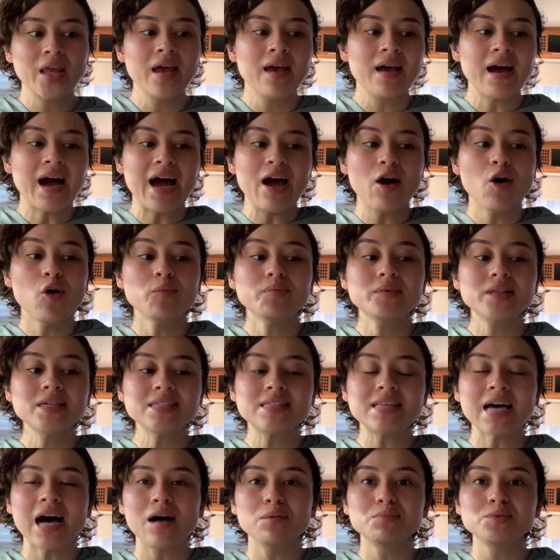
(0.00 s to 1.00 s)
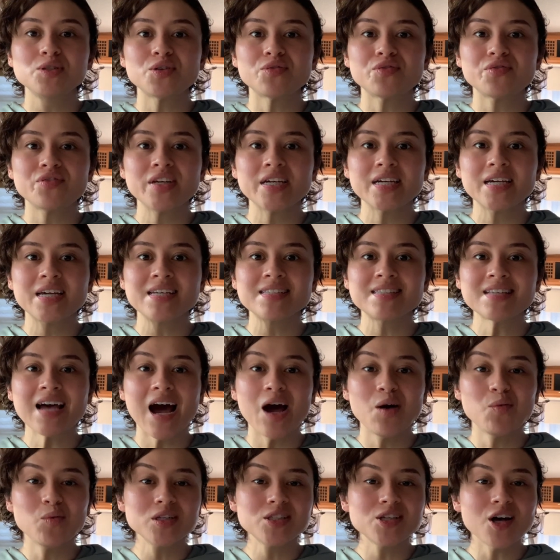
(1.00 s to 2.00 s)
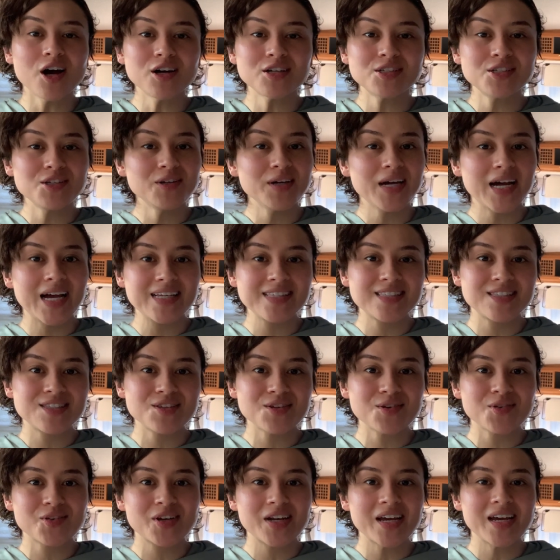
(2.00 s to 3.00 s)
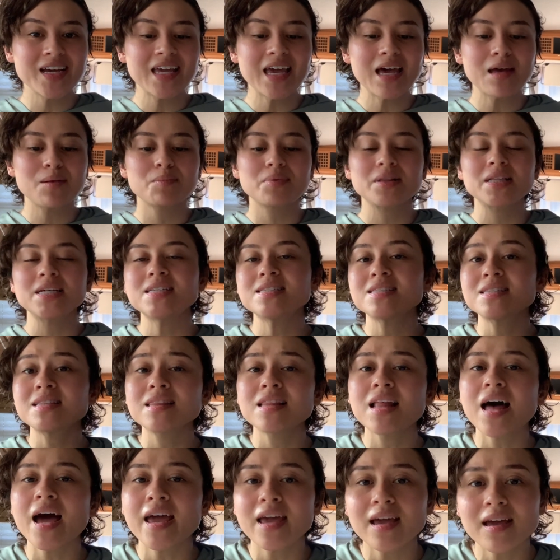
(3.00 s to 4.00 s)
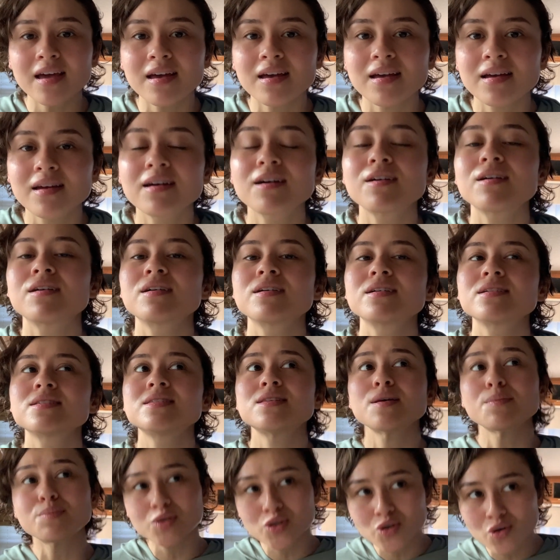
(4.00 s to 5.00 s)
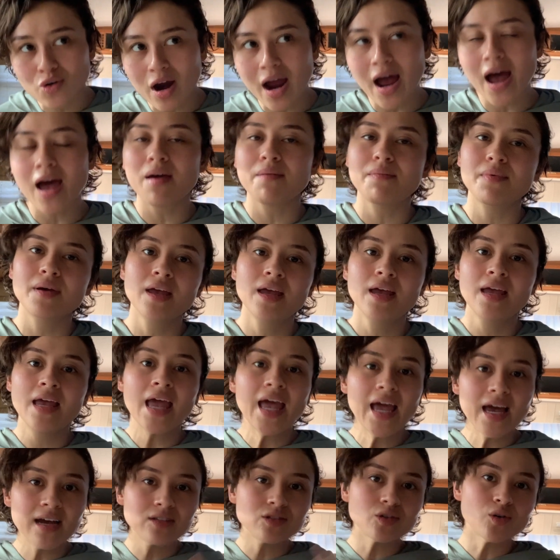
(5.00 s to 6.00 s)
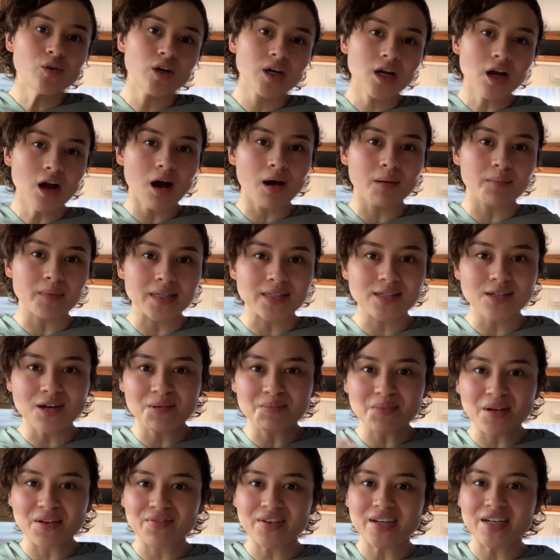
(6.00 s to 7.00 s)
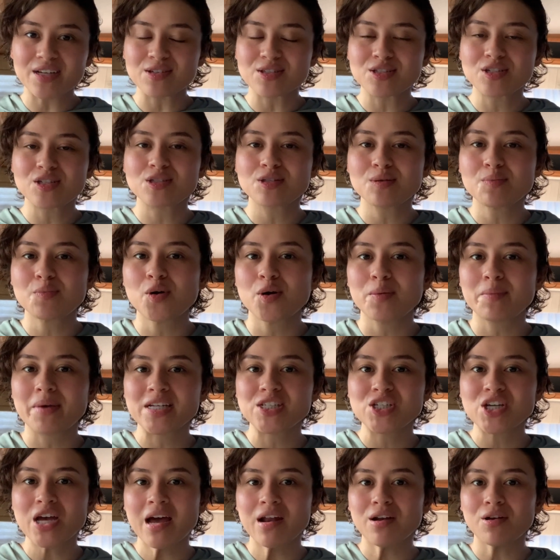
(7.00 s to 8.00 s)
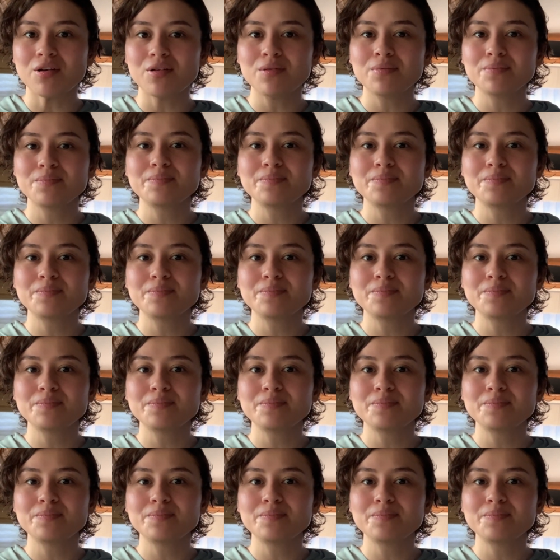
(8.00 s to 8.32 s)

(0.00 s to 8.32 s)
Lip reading: I hope this helped, Ophiuchus. I will talk to you guys soon. Again, please like, subscribe, and or comment on my videos to support my channel.